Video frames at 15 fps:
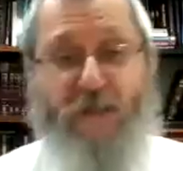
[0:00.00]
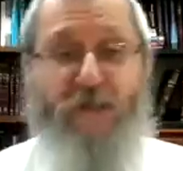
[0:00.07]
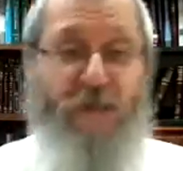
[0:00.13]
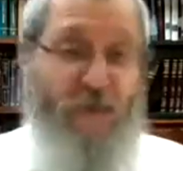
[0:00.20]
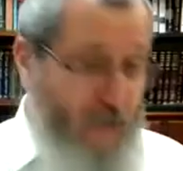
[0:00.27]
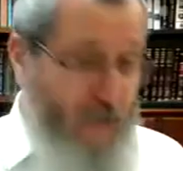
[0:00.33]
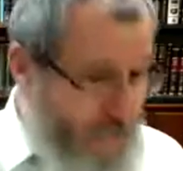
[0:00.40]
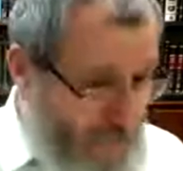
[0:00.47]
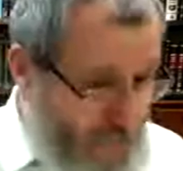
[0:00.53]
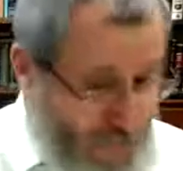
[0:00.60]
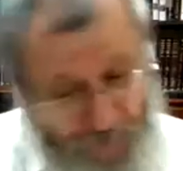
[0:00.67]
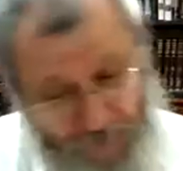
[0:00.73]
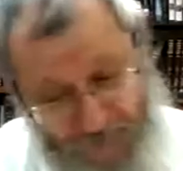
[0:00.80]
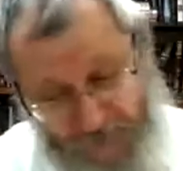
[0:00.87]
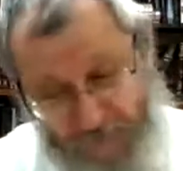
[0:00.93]
It is a good
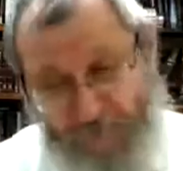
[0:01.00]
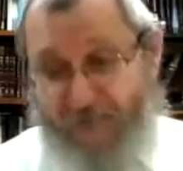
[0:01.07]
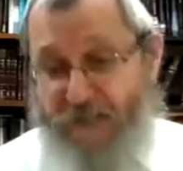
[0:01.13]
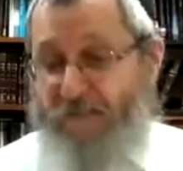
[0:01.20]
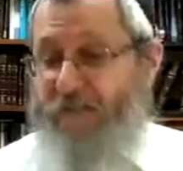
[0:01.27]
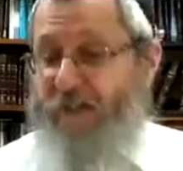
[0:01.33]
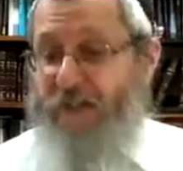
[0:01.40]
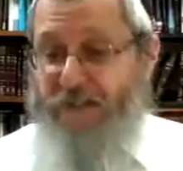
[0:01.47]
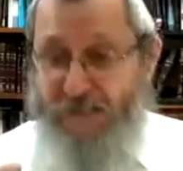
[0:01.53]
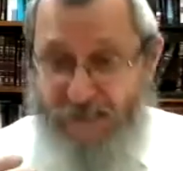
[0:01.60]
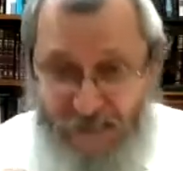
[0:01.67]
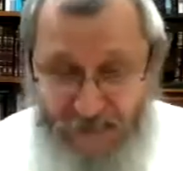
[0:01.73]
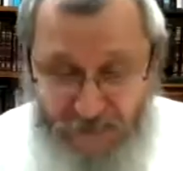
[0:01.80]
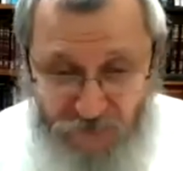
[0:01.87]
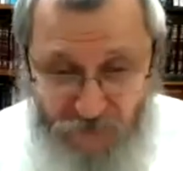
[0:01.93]
thing, but nevertheless, it
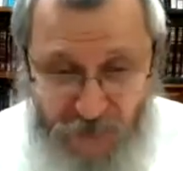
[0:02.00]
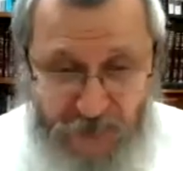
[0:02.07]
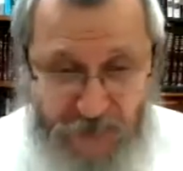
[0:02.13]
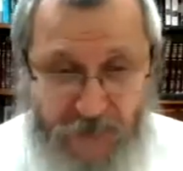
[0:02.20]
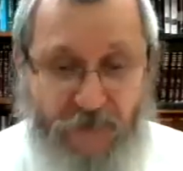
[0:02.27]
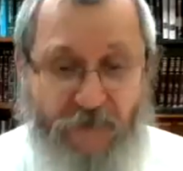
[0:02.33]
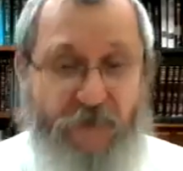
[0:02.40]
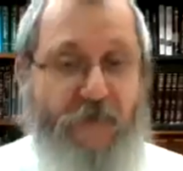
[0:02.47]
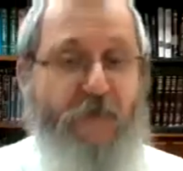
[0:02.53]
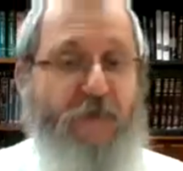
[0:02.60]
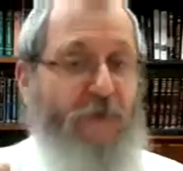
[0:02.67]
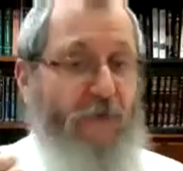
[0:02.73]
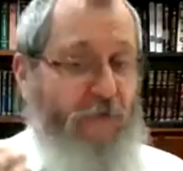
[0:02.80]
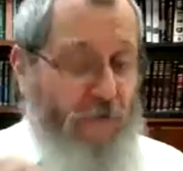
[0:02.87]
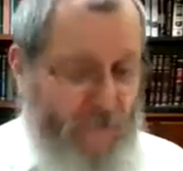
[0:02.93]
takes training.
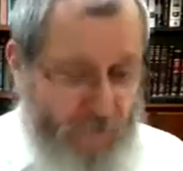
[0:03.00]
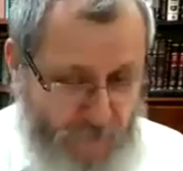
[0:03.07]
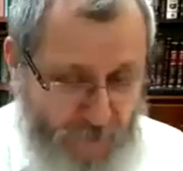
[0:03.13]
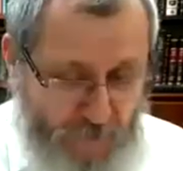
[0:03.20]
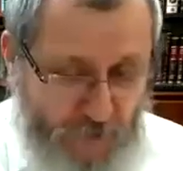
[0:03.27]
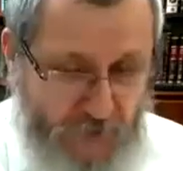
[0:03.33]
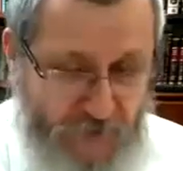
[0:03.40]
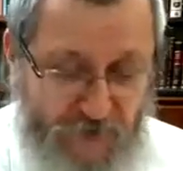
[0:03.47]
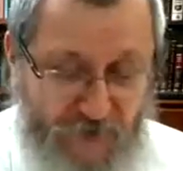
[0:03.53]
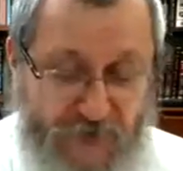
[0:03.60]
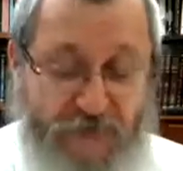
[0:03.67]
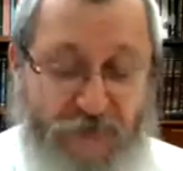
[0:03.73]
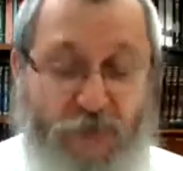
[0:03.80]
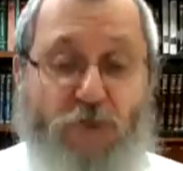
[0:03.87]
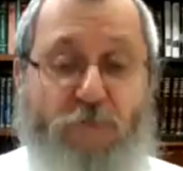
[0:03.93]
You have to it
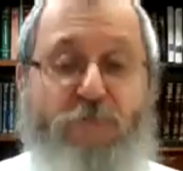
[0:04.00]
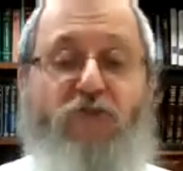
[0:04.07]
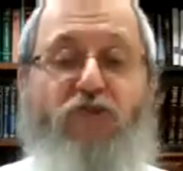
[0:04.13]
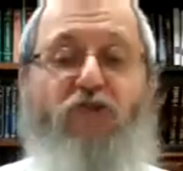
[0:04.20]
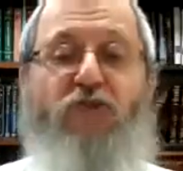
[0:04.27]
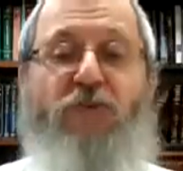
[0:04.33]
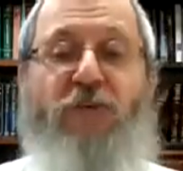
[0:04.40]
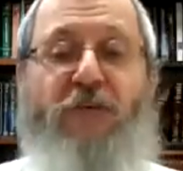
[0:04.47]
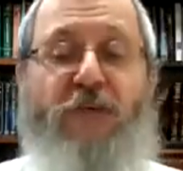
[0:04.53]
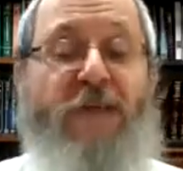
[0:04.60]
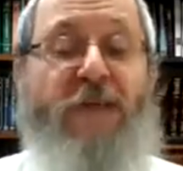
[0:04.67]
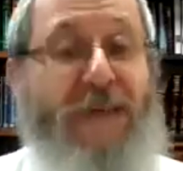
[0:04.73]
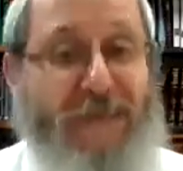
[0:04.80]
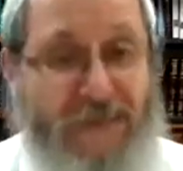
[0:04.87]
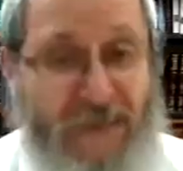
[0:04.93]
takes a certain maturity,
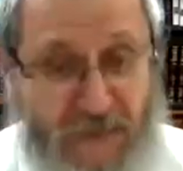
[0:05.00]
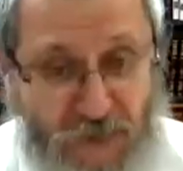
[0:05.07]
takes a